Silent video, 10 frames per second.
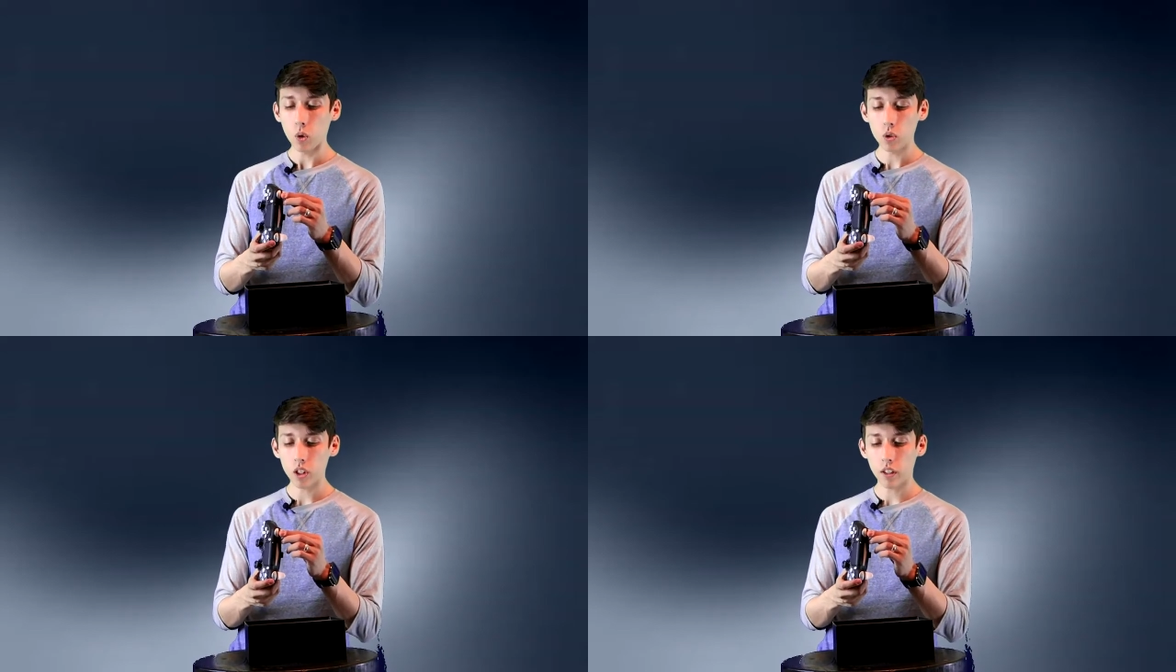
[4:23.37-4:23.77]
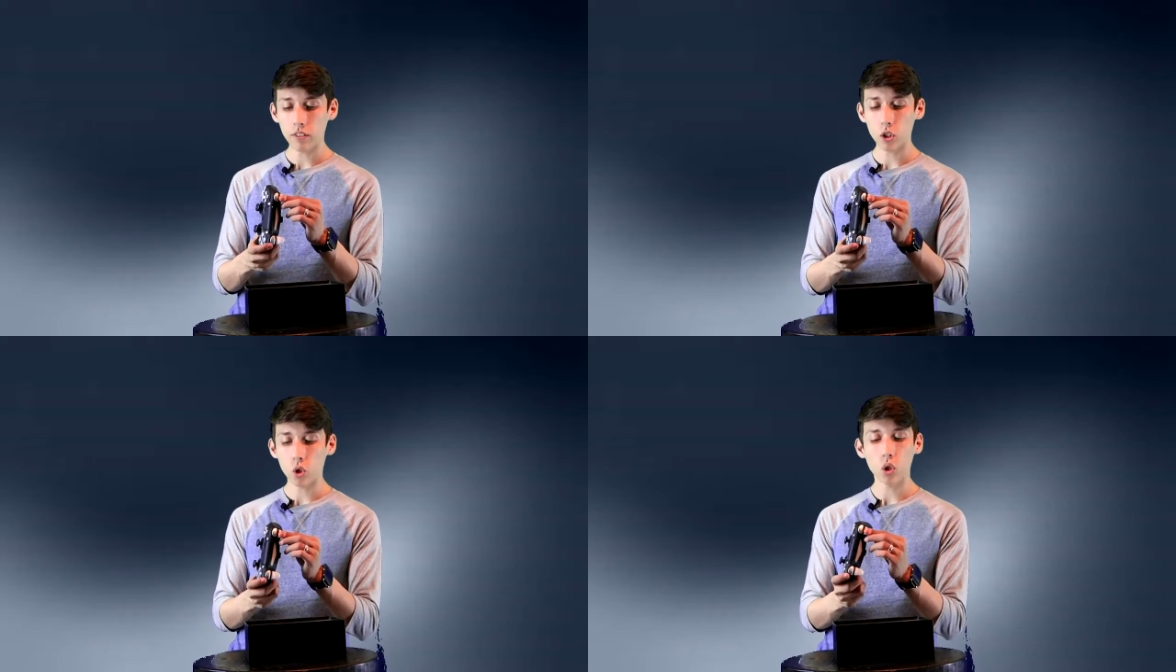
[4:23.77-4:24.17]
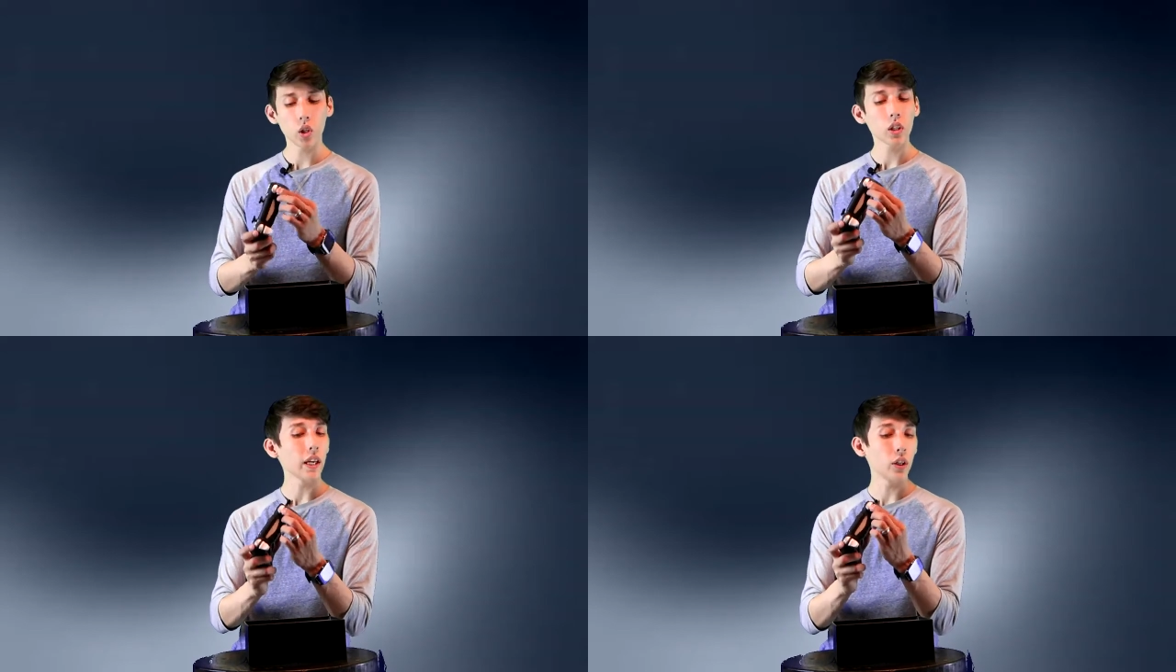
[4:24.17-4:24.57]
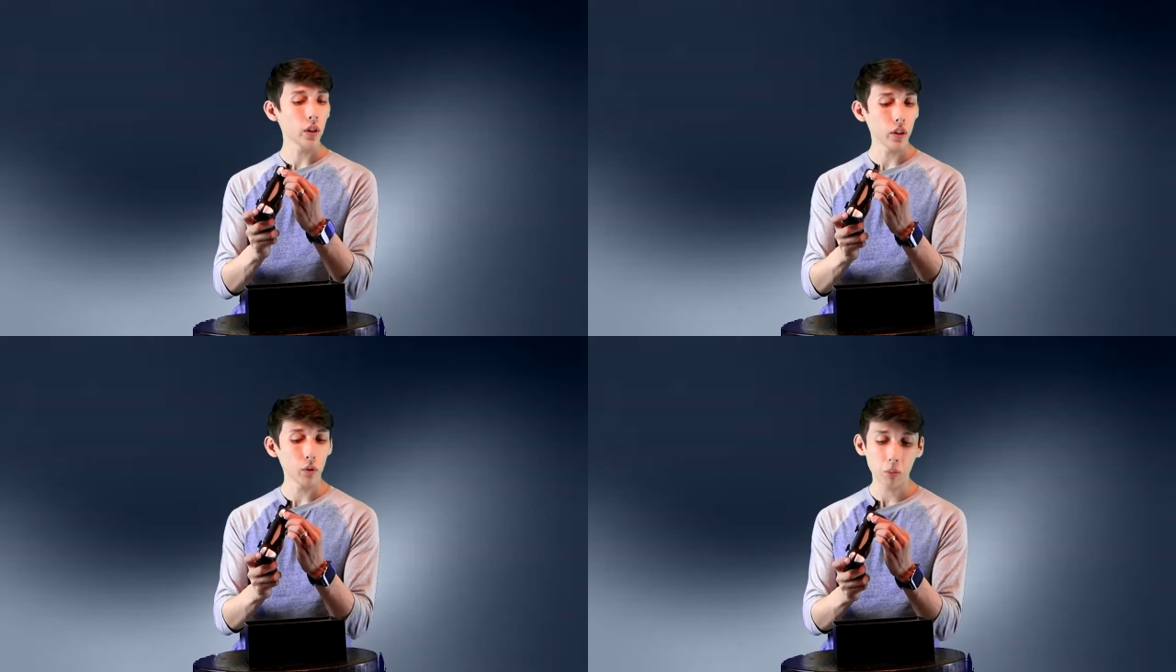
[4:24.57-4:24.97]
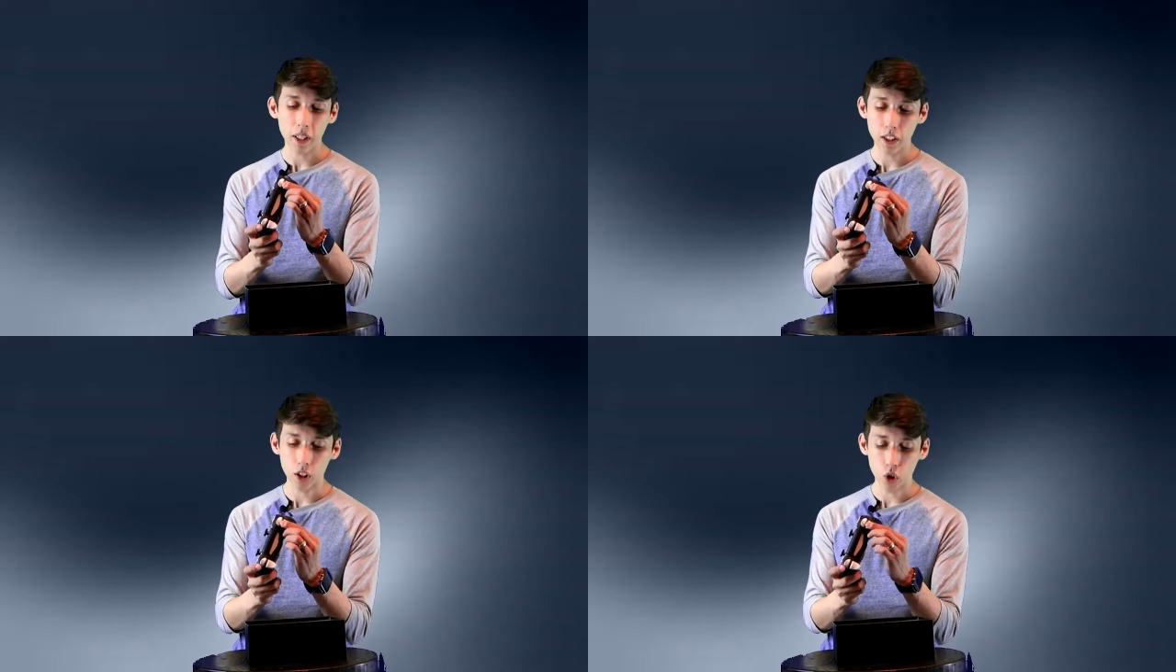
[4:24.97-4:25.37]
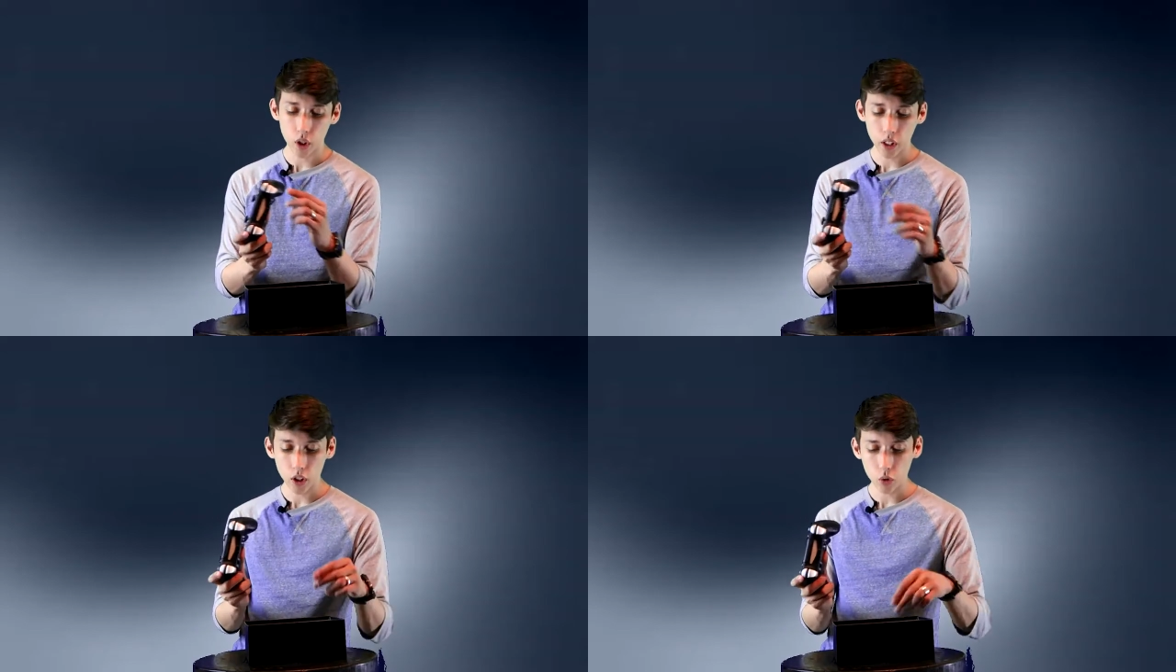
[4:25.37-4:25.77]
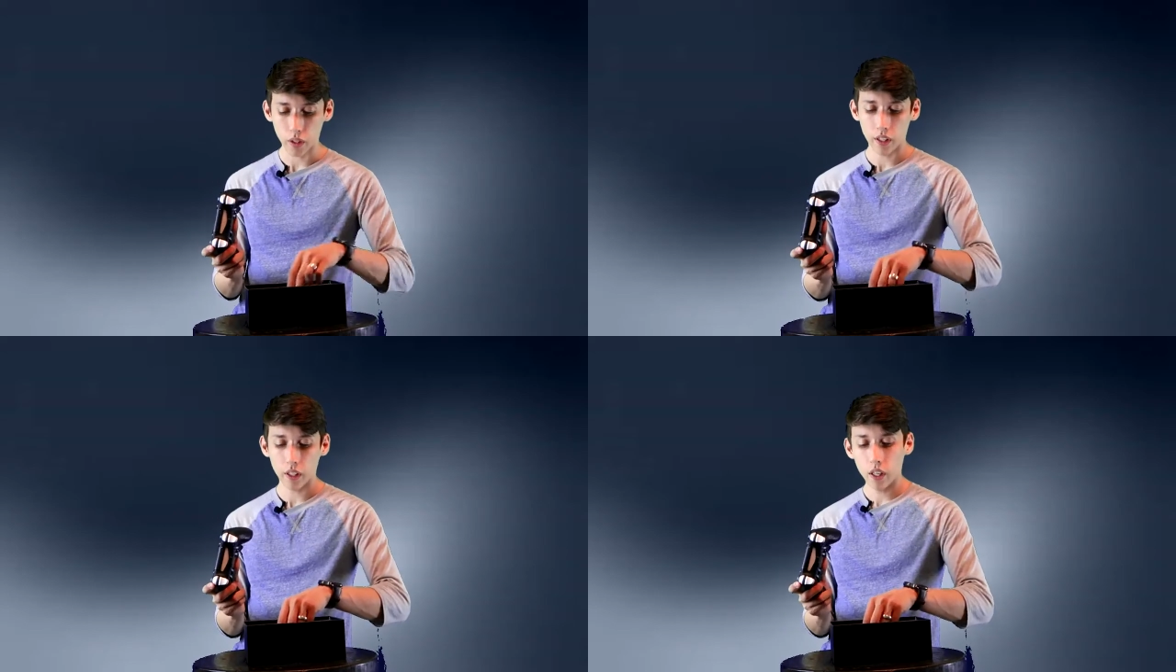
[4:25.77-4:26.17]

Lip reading: old Scuf controller, like you could replace the triggers with